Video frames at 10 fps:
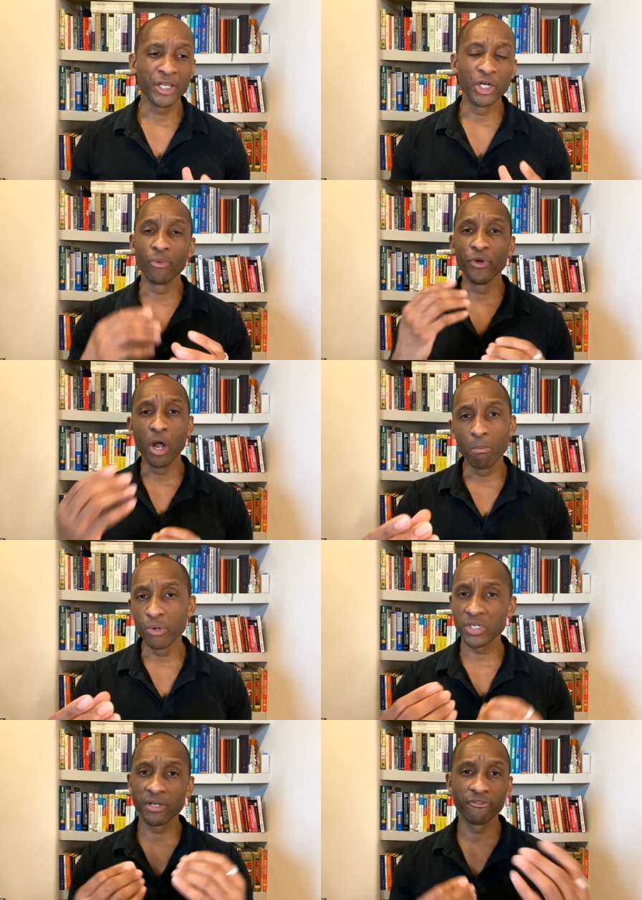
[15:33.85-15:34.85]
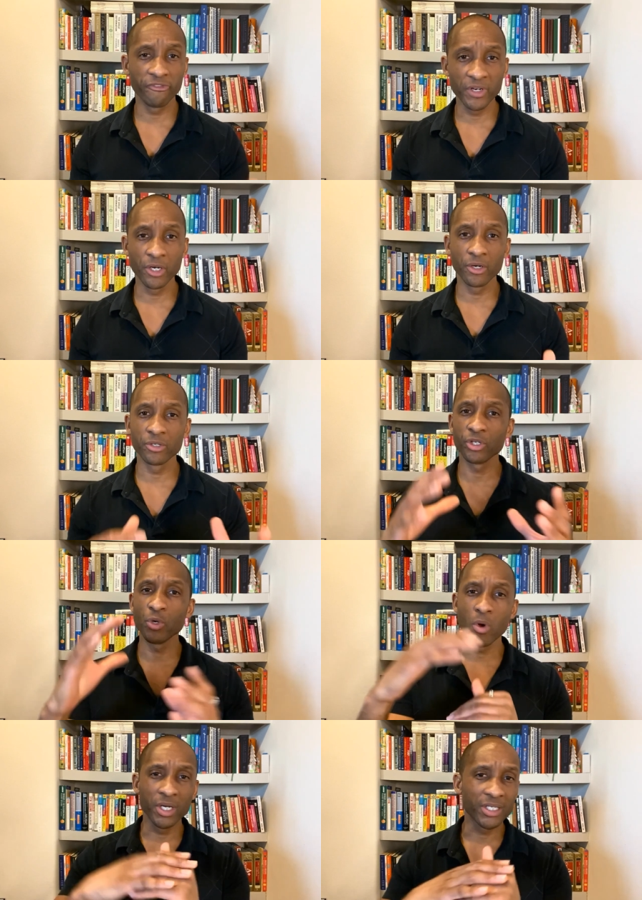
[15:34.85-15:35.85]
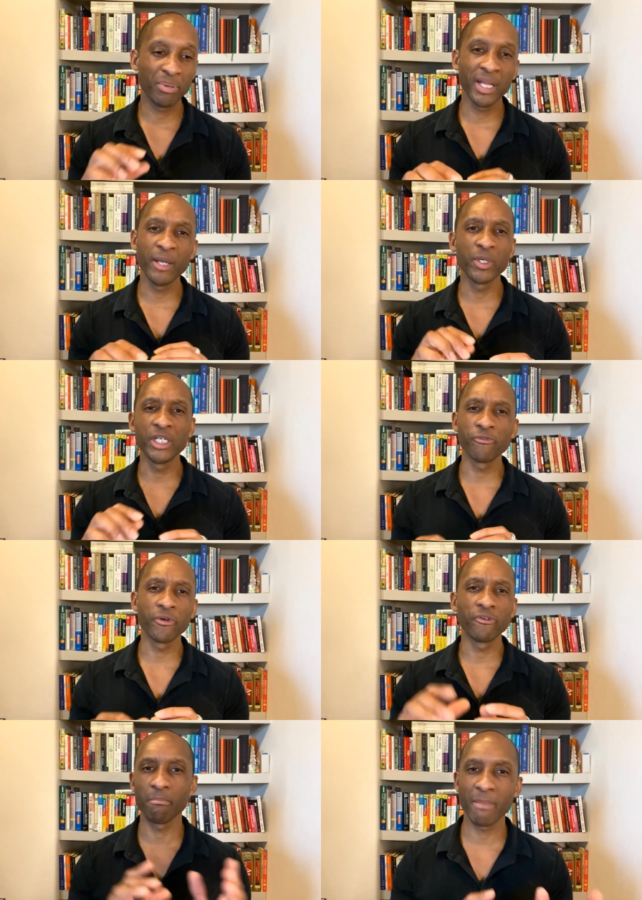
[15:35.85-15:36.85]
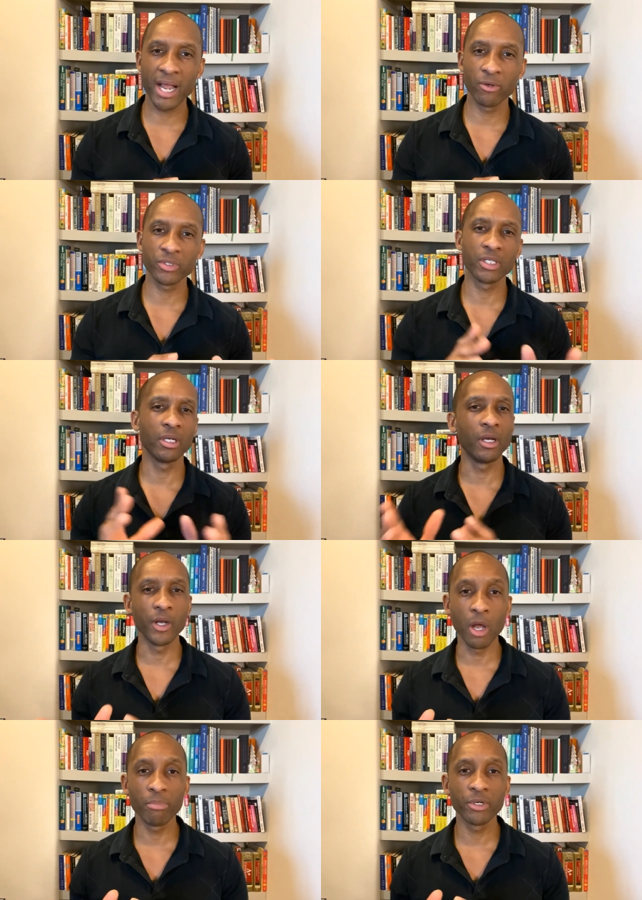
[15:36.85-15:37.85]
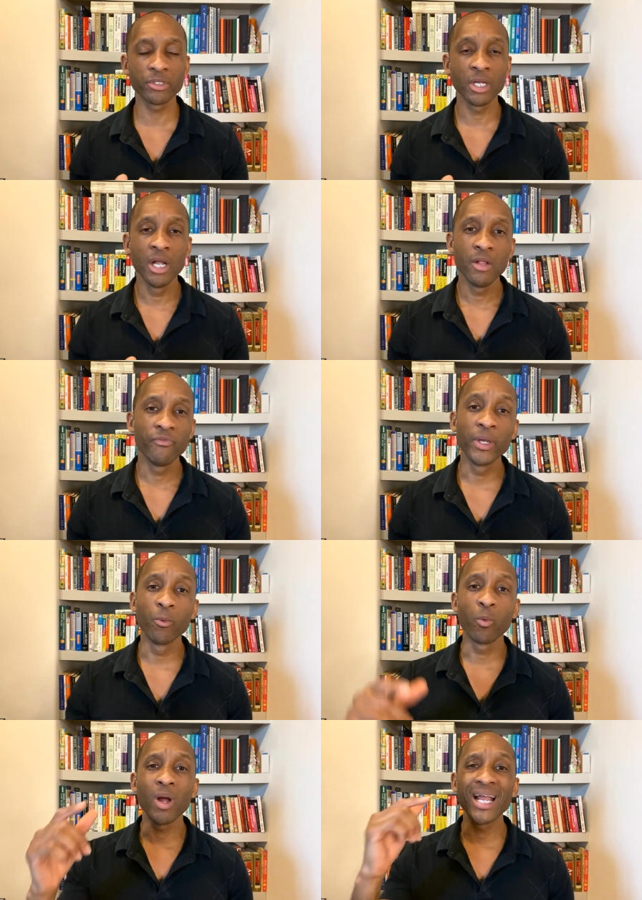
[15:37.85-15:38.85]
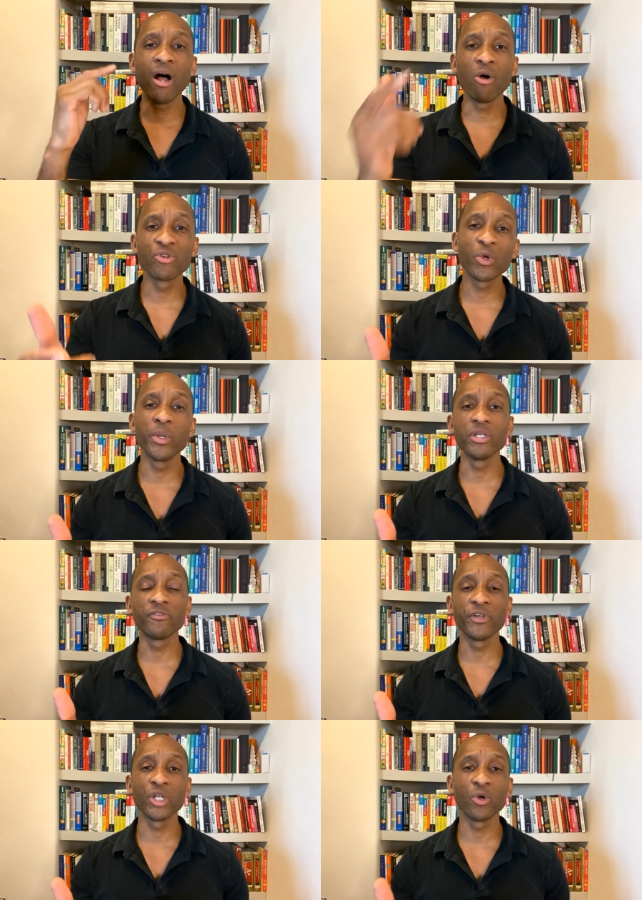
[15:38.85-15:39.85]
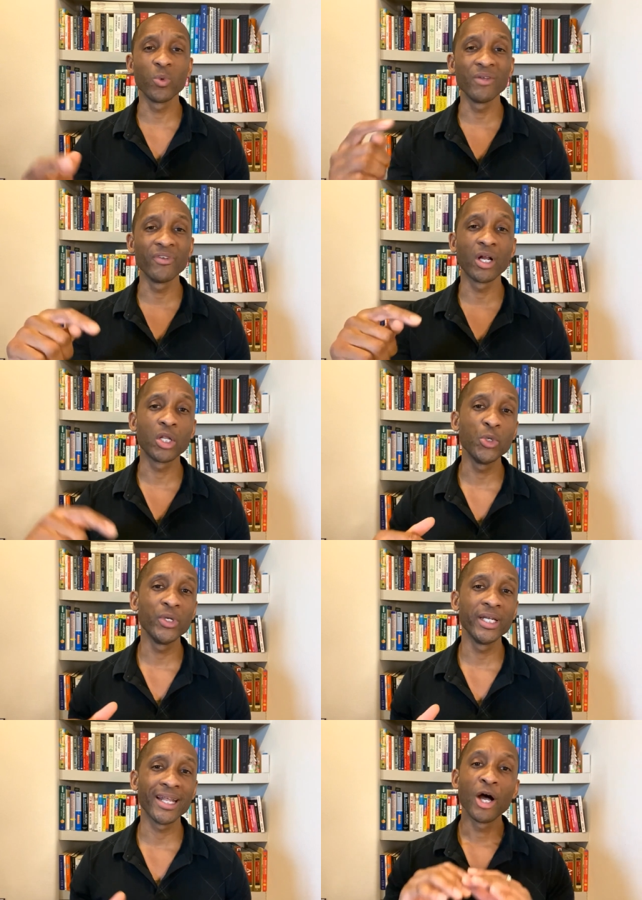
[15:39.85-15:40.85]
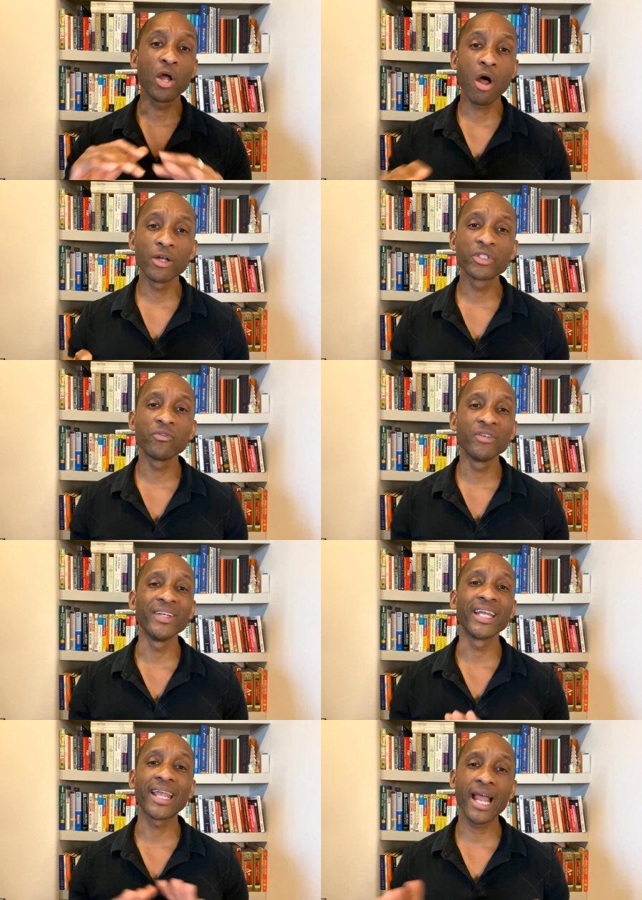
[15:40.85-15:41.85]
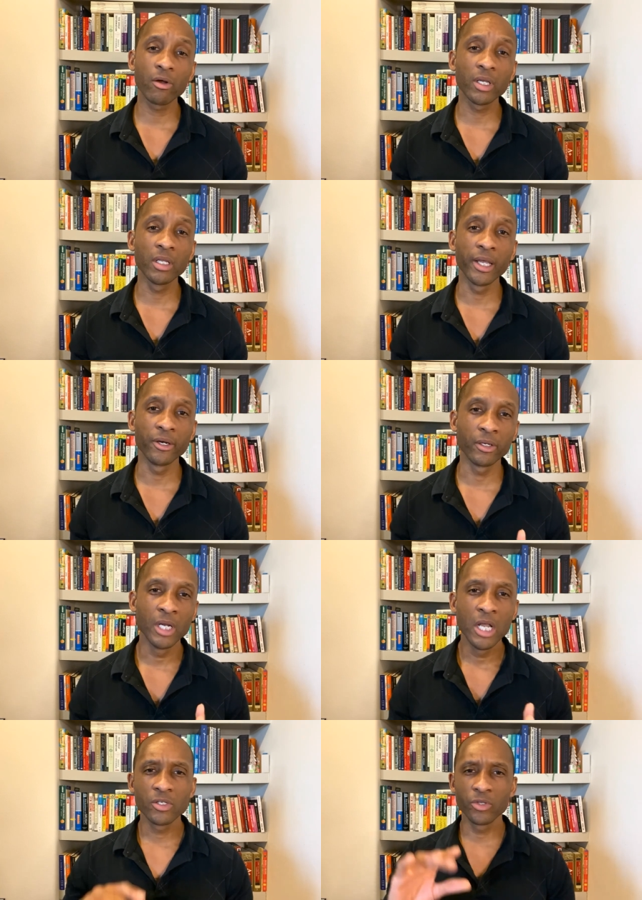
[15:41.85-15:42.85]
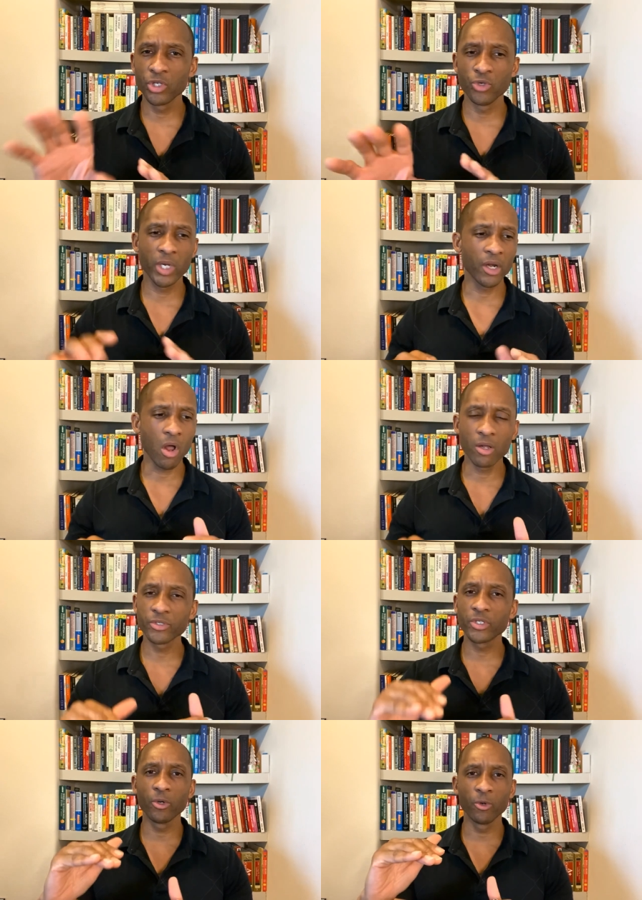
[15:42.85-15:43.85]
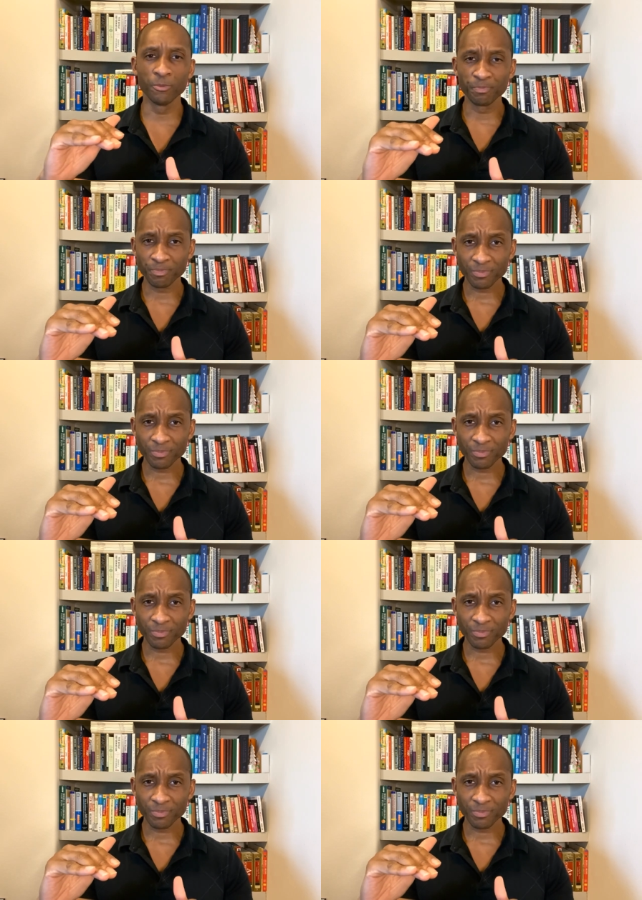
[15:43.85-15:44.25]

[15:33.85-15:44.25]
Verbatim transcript: you know, numbers and figures and you want to play with different amounts and numbers, then also in this video, we've included a cost of living calculator so that you can also